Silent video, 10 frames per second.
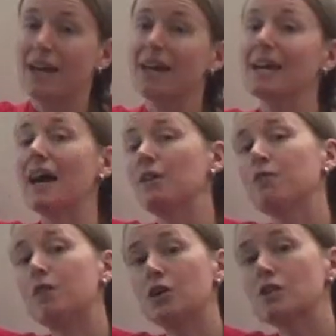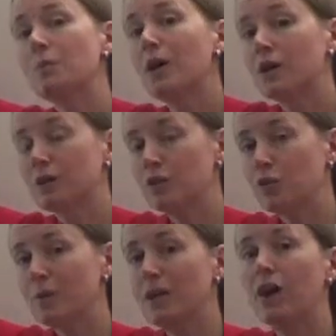it kind of falls apart a little
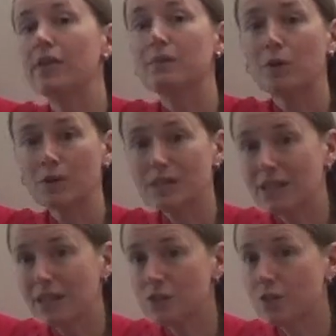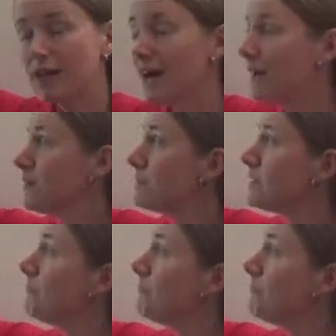bit on the multi-electron atoms.